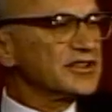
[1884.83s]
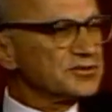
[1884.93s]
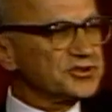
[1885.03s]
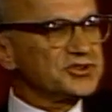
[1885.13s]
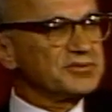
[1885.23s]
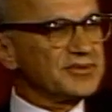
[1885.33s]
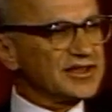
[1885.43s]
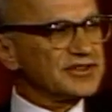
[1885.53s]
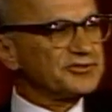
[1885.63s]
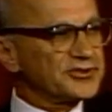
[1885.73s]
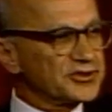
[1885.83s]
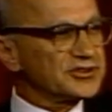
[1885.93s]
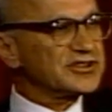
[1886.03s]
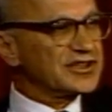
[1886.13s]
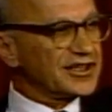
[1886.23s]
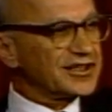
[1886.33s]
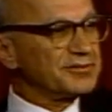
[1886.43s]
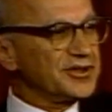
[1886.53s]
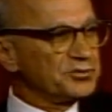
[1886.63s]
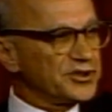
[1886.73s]
would you mind first telling
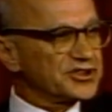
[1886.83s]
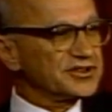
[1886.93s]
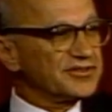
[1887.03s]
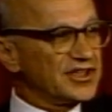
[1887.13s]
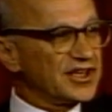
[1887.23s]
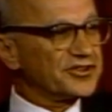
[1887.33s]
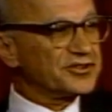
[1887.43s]
me which of the other